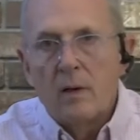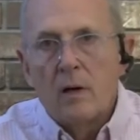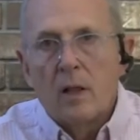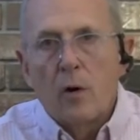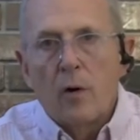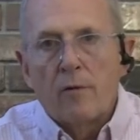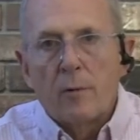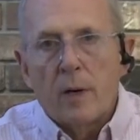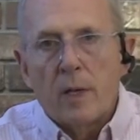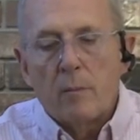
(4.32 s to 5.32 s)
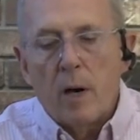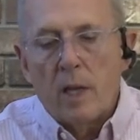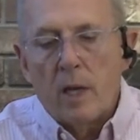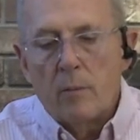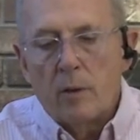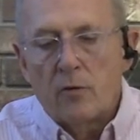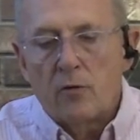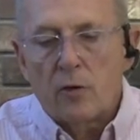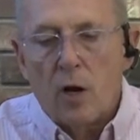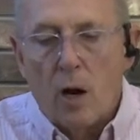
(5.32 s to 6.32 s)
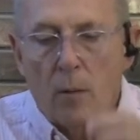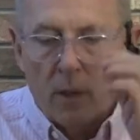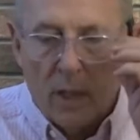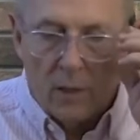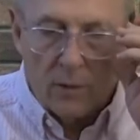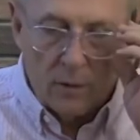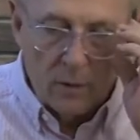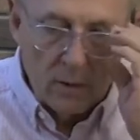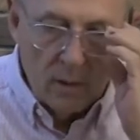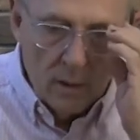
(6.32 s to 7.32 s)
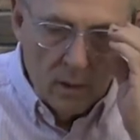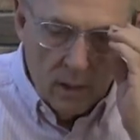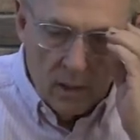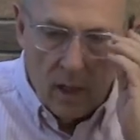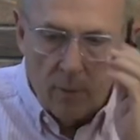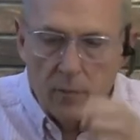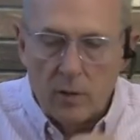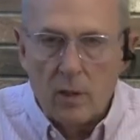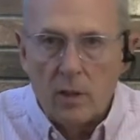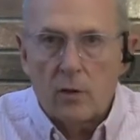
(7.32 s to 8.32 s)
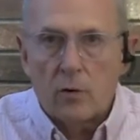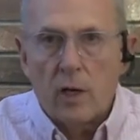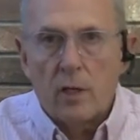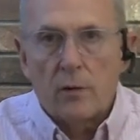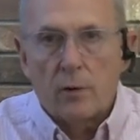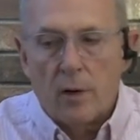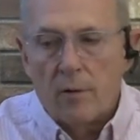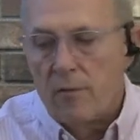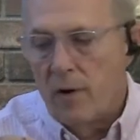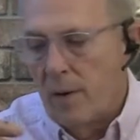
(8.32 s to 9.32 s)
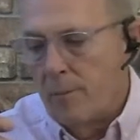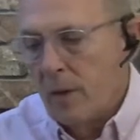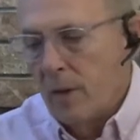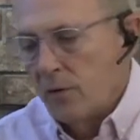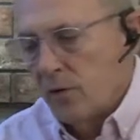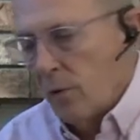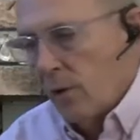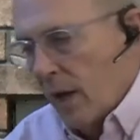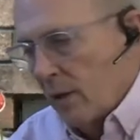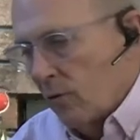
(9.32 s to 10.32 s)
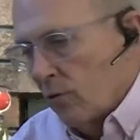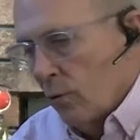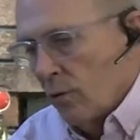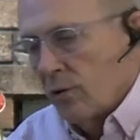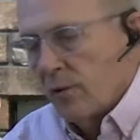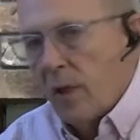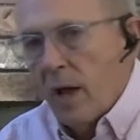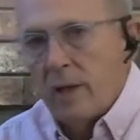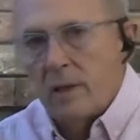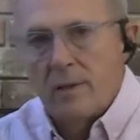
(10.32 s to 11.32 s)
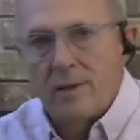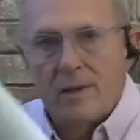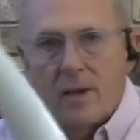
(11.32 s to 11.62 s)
Hello, everybody. My name is Tom Letter, and I'm the creator of Selenite Swords of Light, and